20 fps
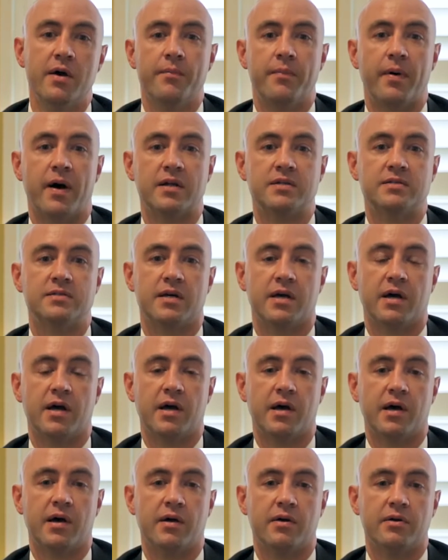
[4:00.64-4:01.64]
But
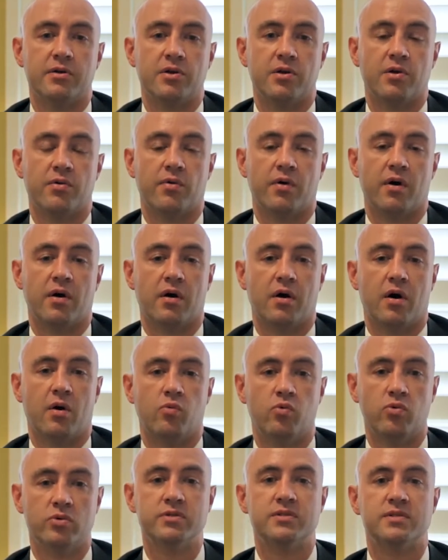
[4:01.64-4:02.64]
you know, I
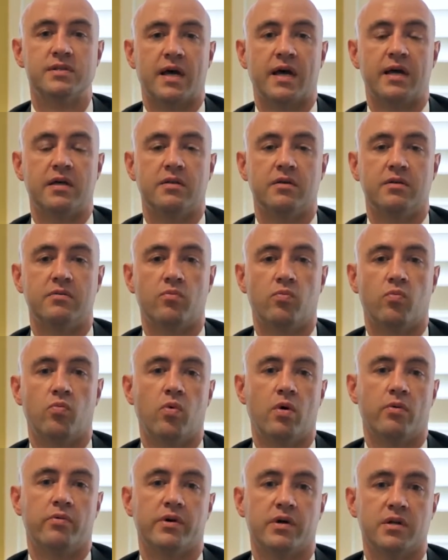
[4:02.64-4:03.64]
would say that
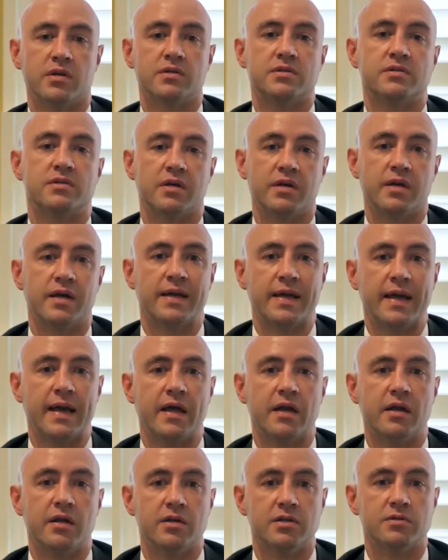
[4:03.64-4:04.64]
what we're going to see
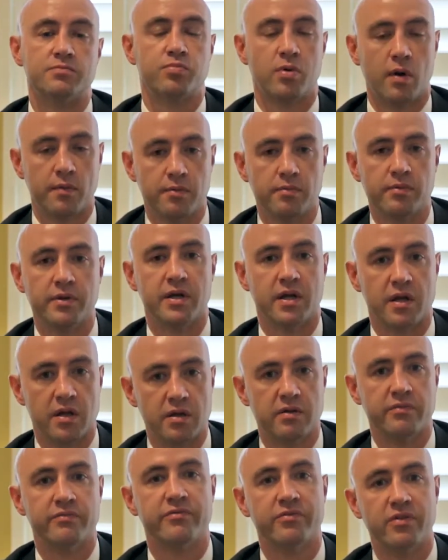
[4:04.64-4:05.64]
again is probably an
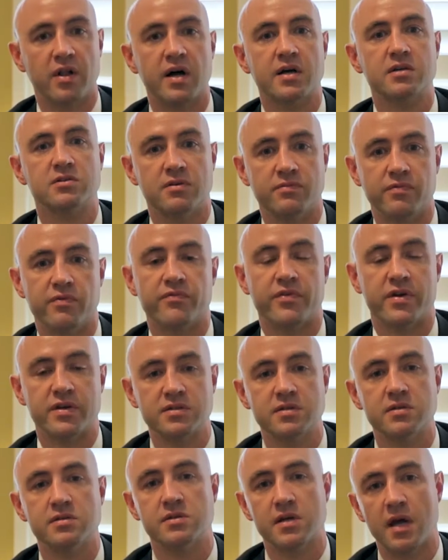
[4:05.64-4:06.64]
influx of
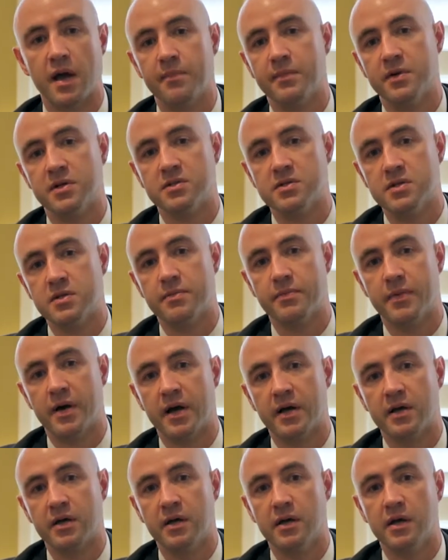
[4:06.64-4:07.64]
investors coming into the
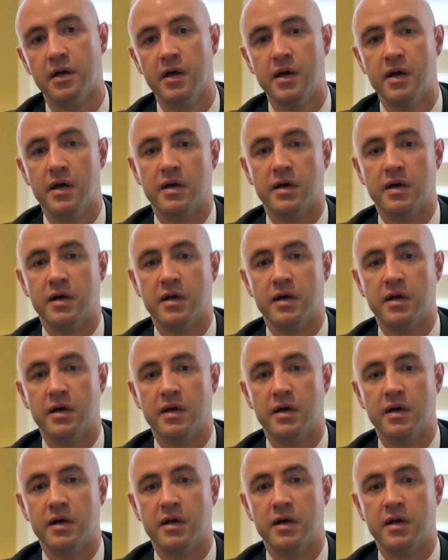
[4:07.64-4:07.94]
market,